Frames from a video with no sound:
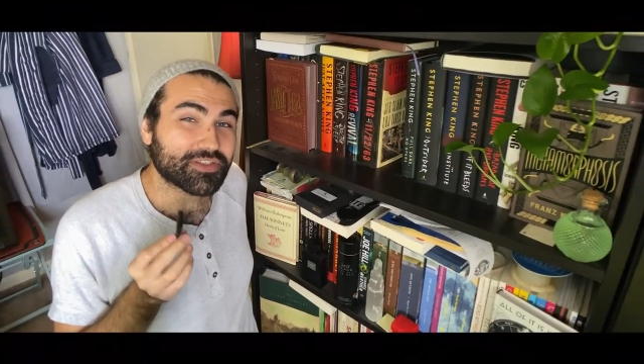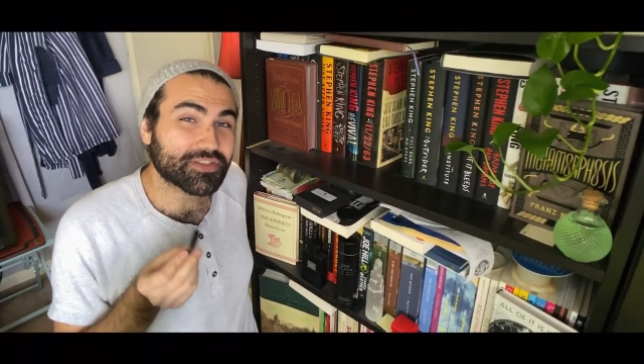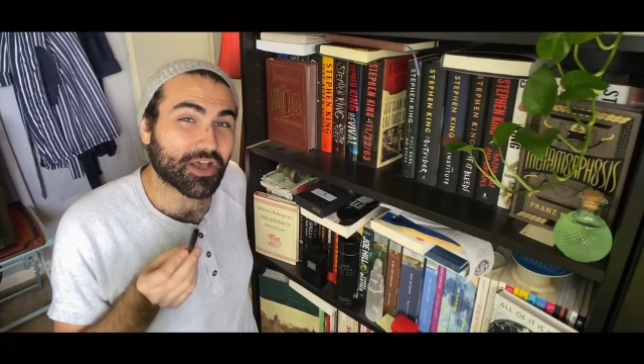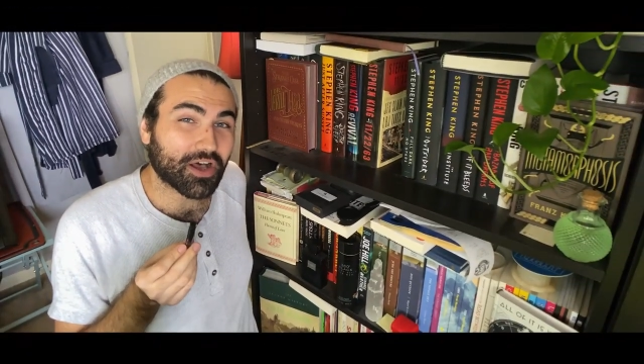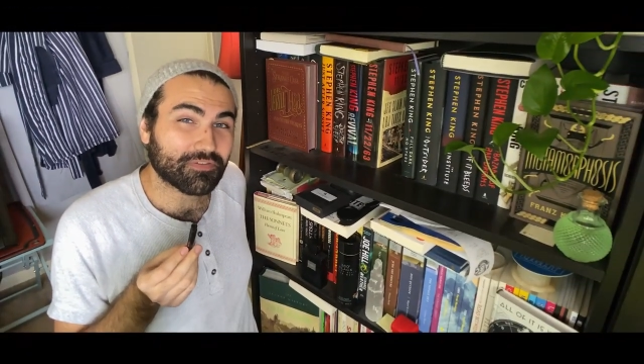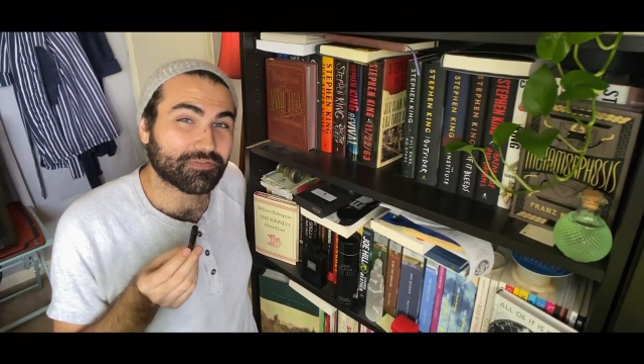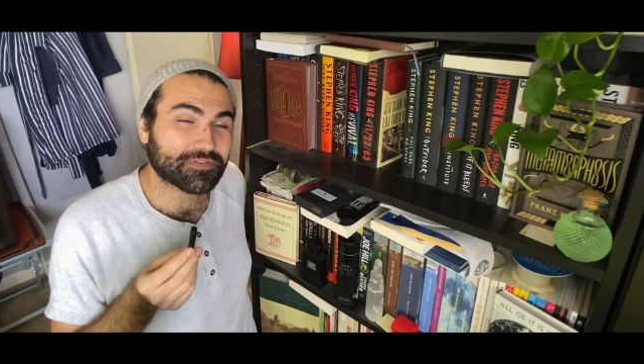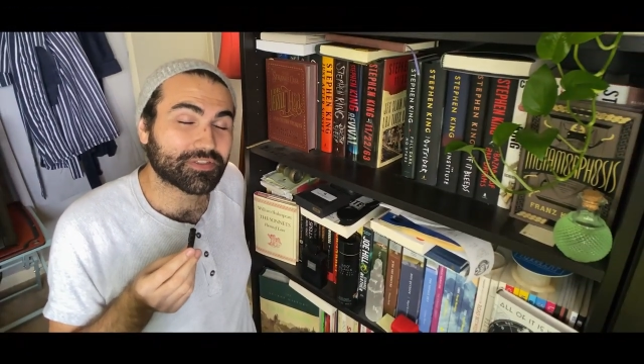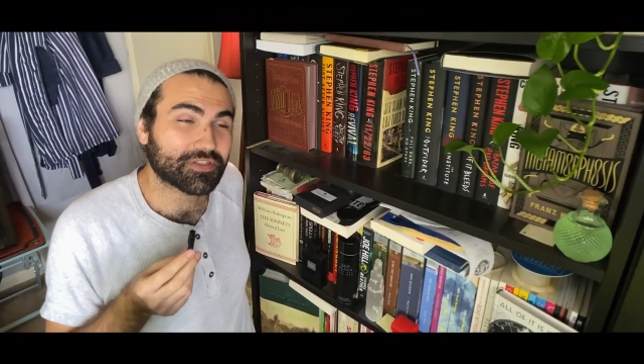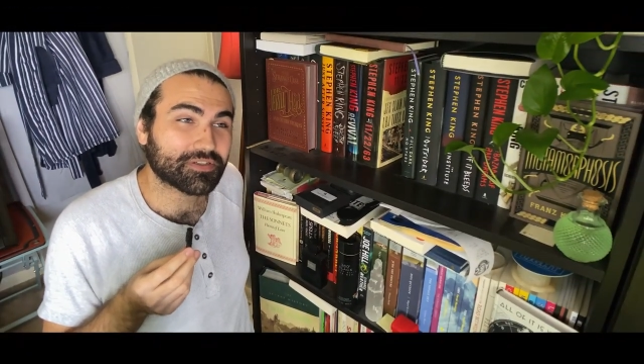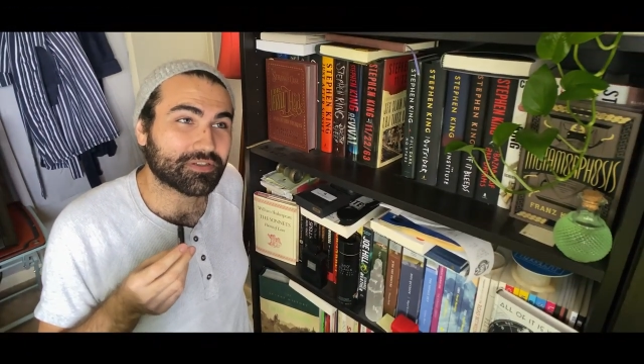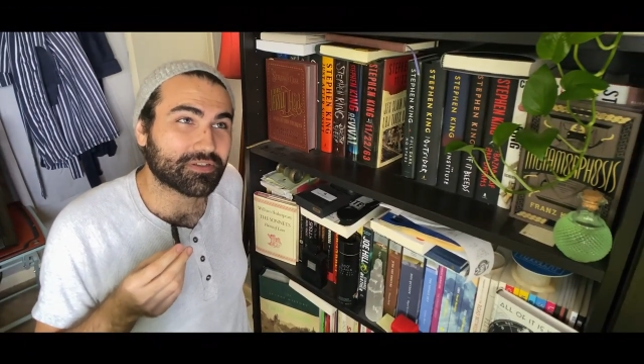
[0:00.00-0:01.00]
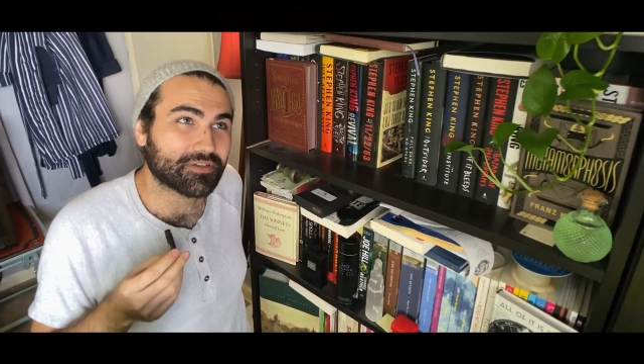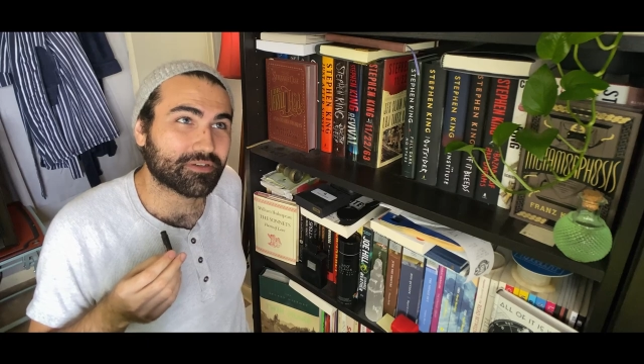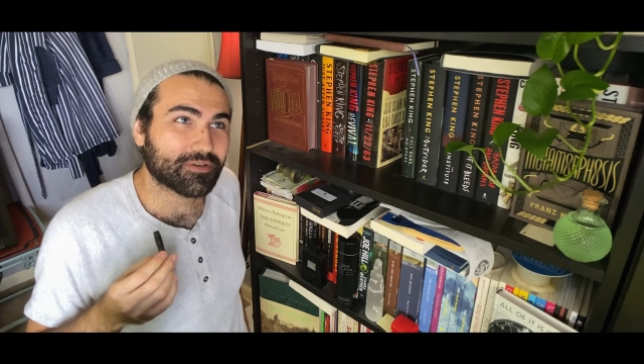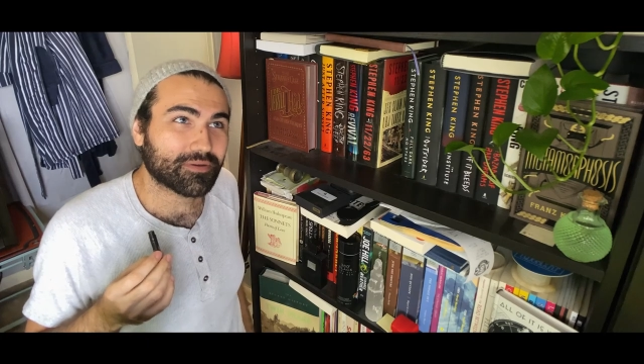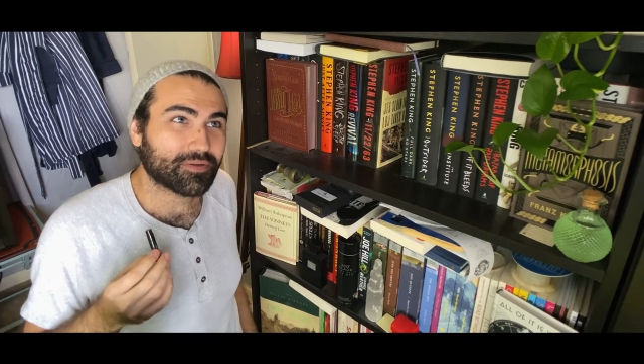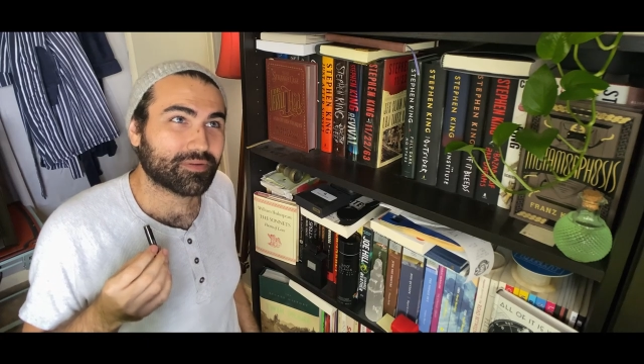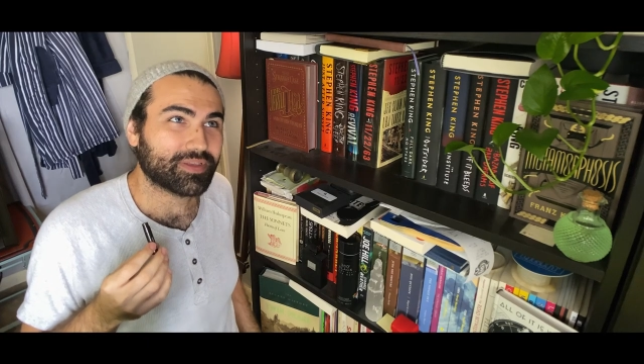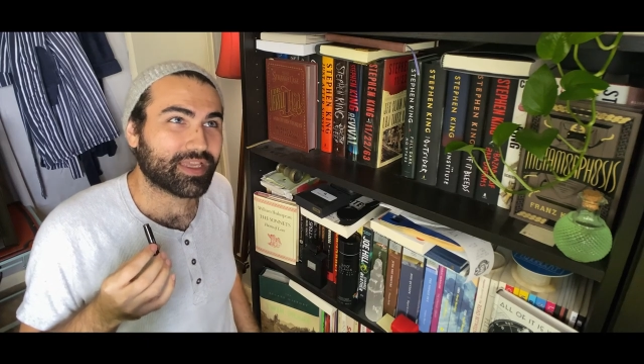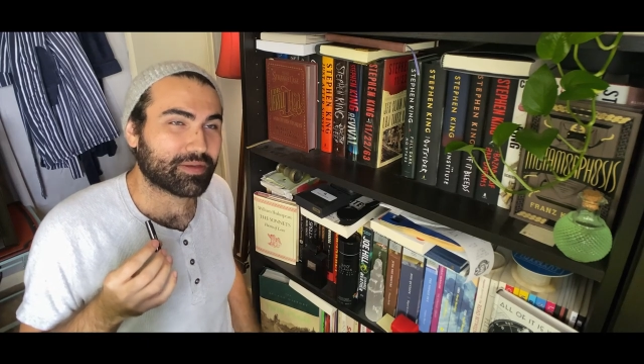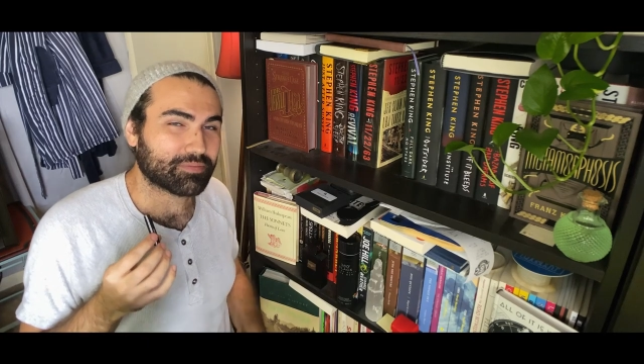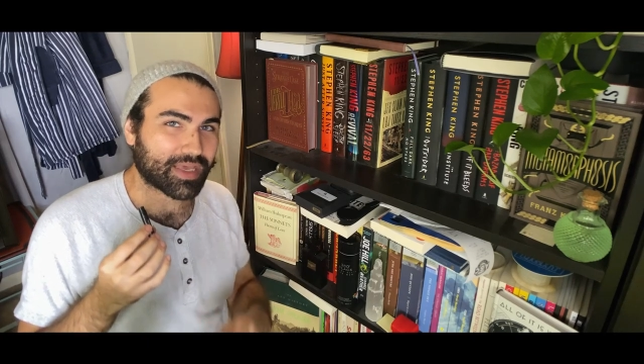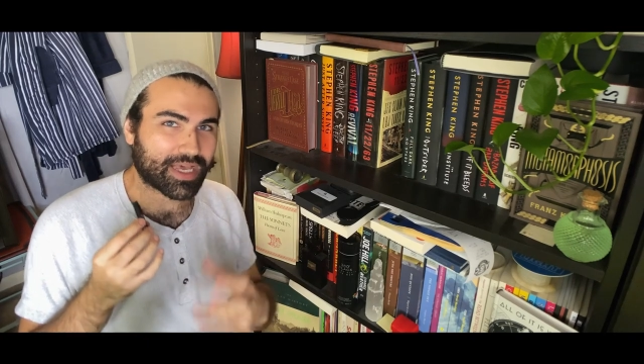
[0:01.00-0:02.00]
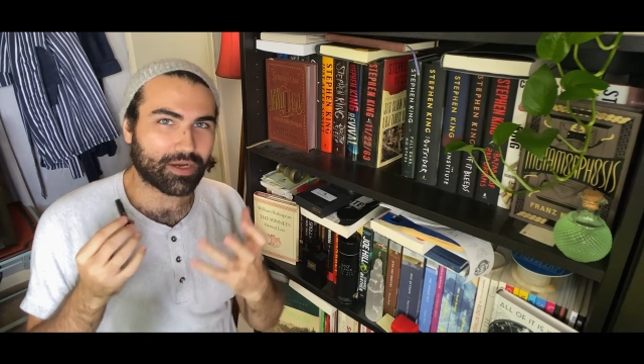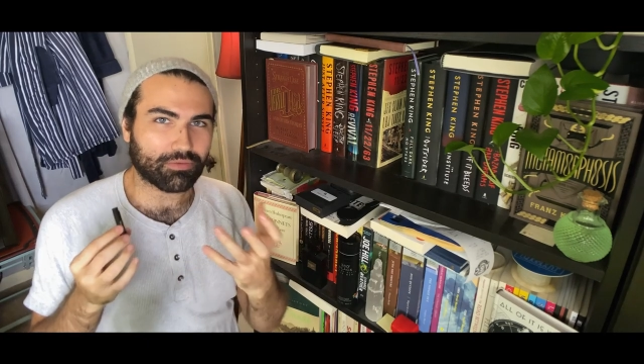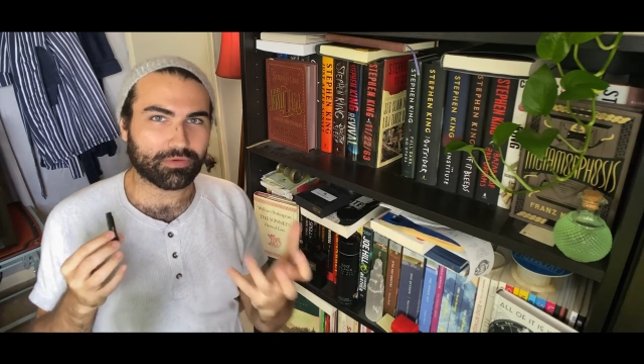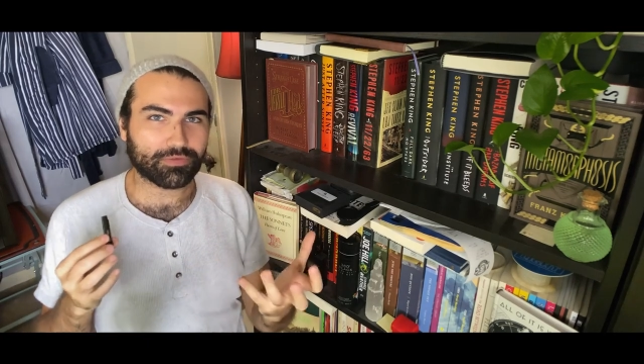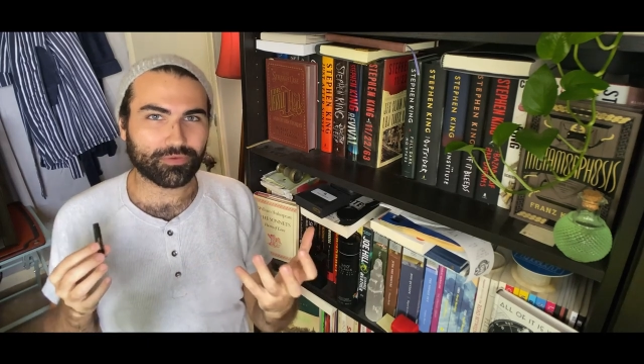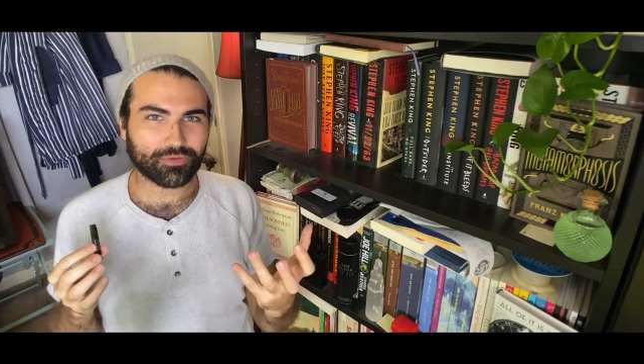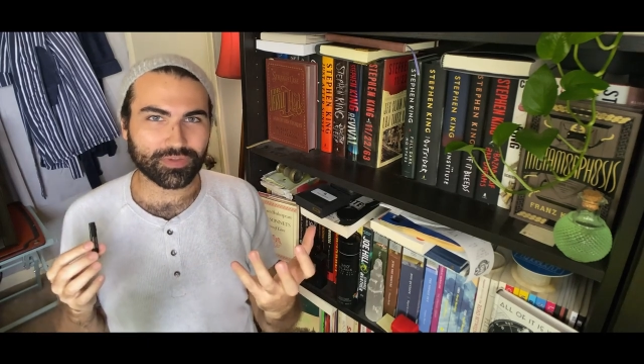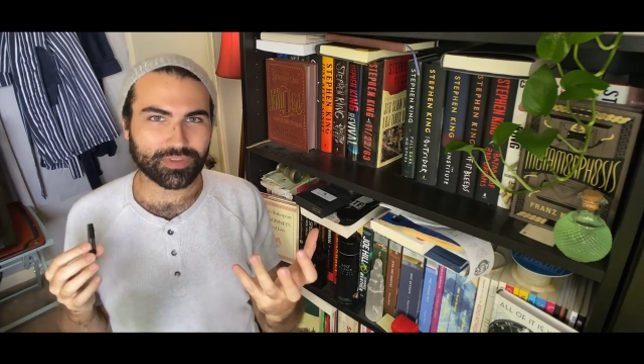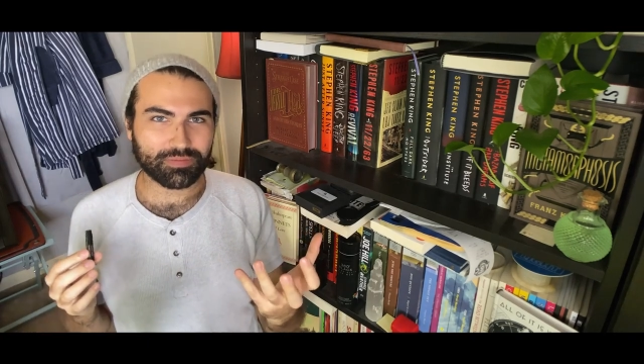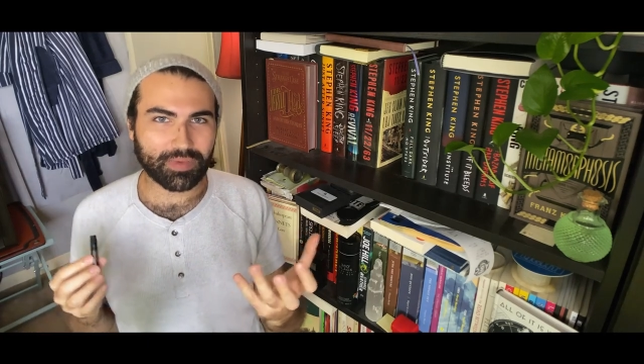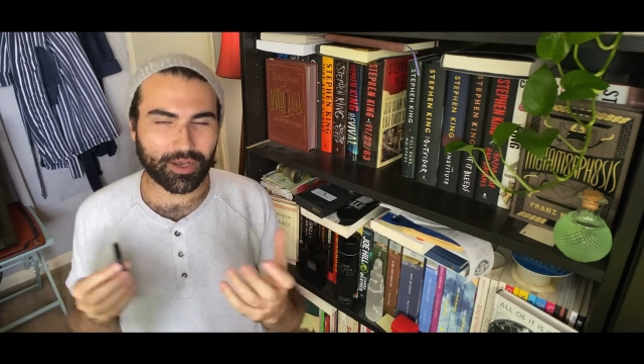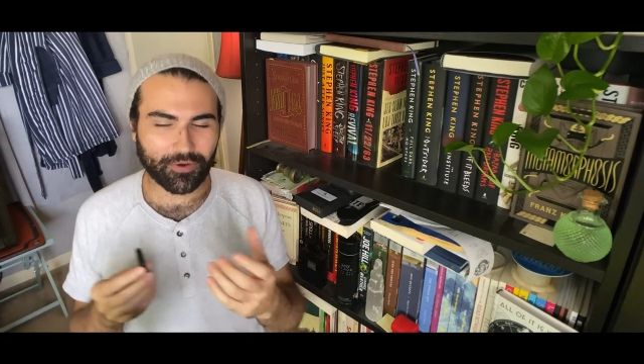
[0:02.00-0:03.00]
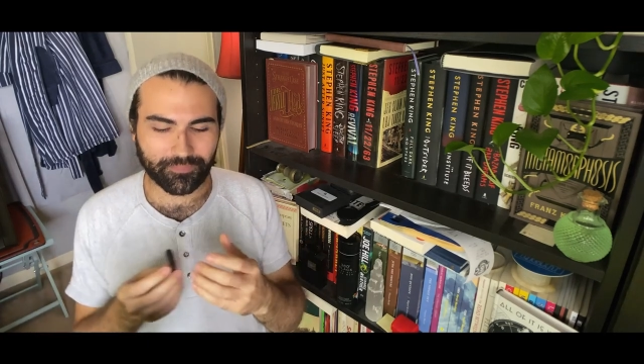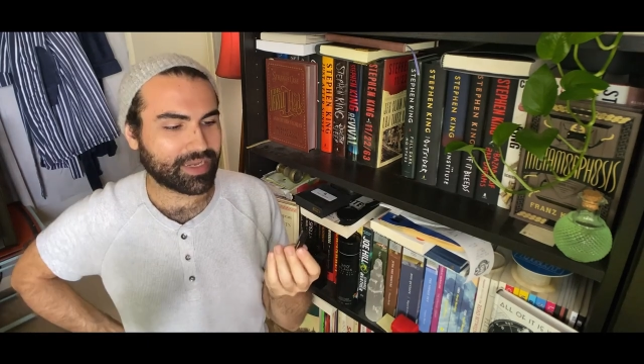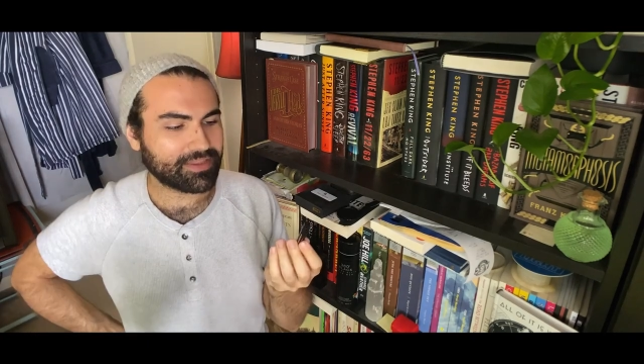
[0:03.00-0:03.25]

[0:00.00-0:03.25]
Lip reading: soft yet powerful smell.